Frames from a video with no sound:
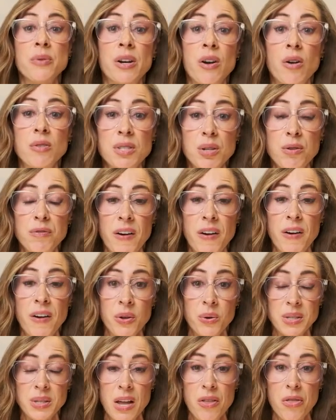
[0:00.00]
You can also
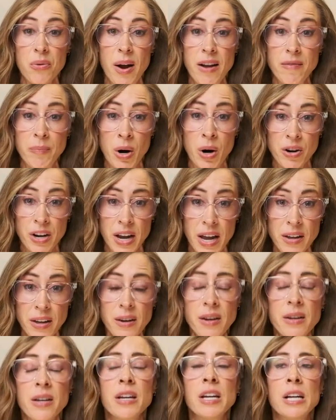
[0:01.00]
find those at Thrive
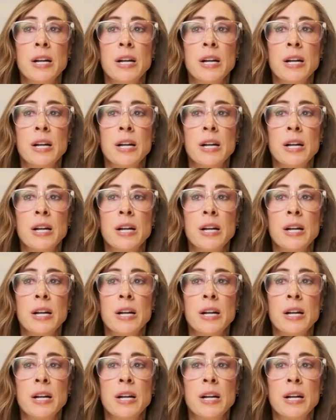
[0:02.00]
Market.